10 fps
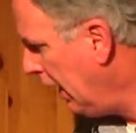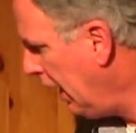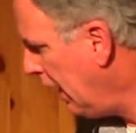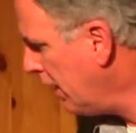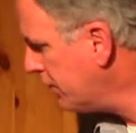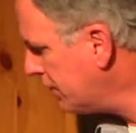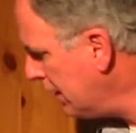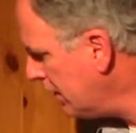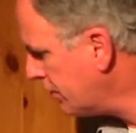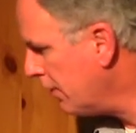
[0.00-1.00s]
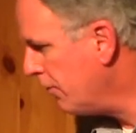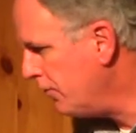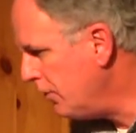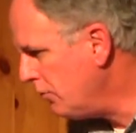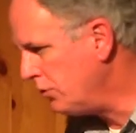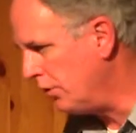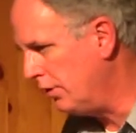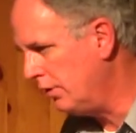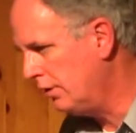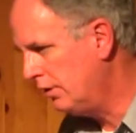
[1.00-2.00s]
had a sense of the
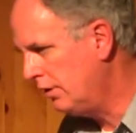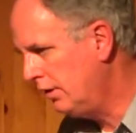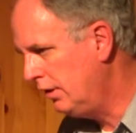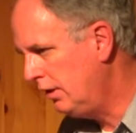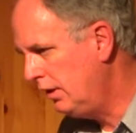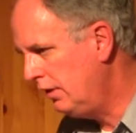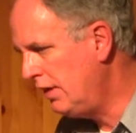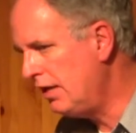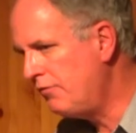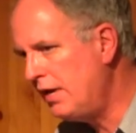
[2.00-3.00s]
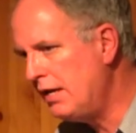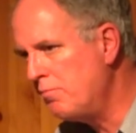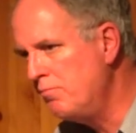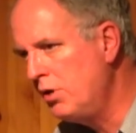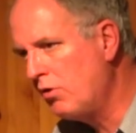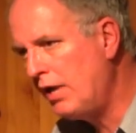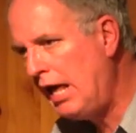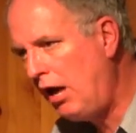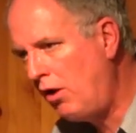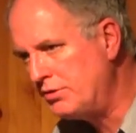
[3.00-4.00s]
future that if they built
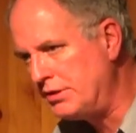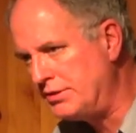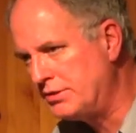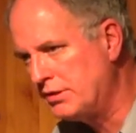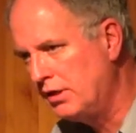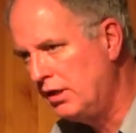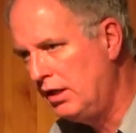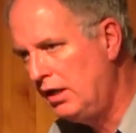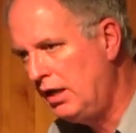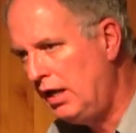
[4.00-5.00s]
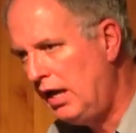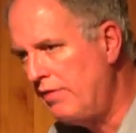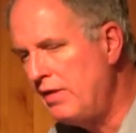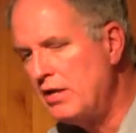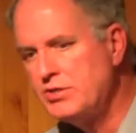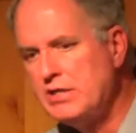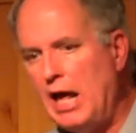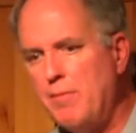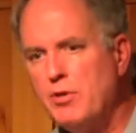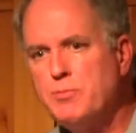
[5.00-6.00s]
houses and they
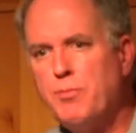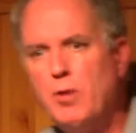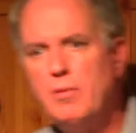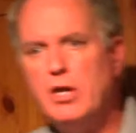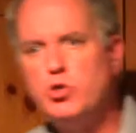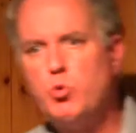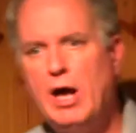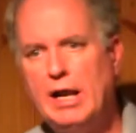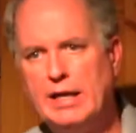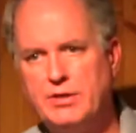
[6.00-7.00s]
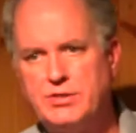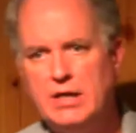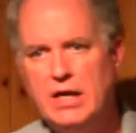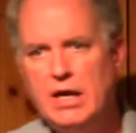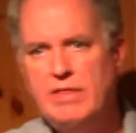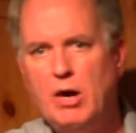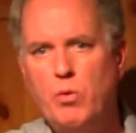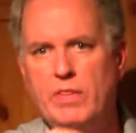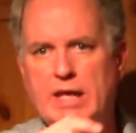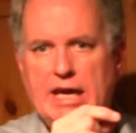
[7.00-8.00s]
established permanent dwellings, that
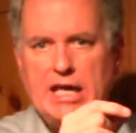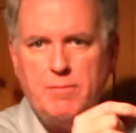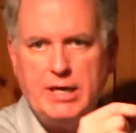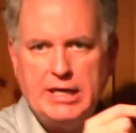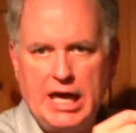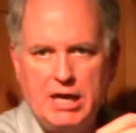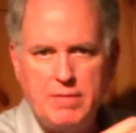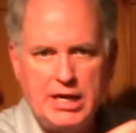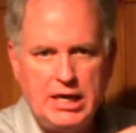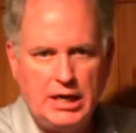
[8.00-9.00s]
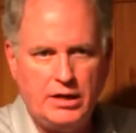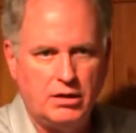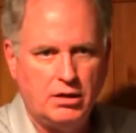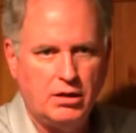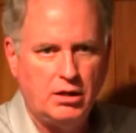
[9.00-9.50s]
when the enemy came in,